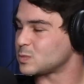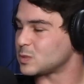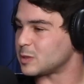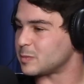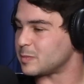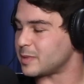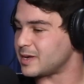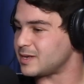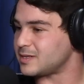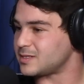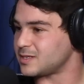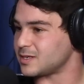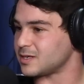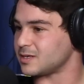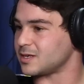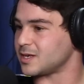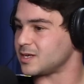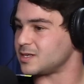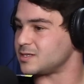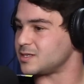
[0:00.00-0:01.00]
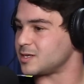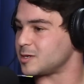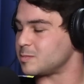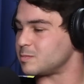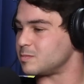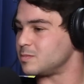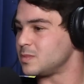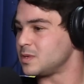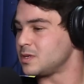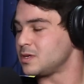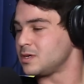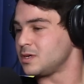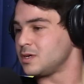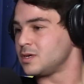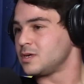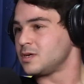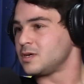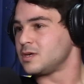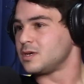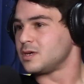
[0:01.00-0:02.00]
Amazing. And
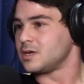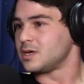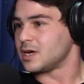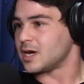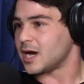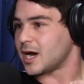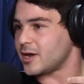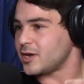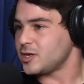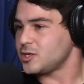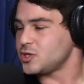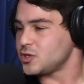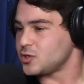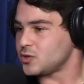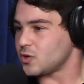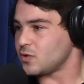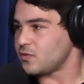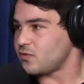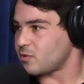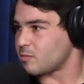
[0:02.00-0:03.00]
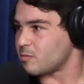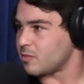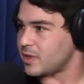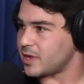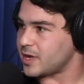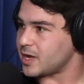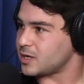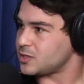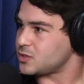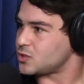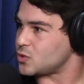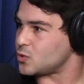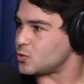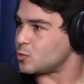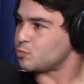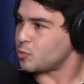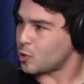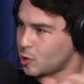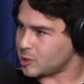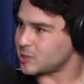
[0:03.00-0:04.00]
how did you go from there to
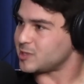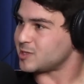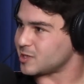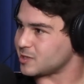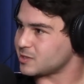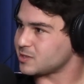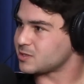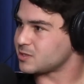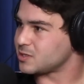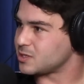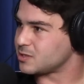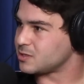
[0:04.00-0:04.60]
politics?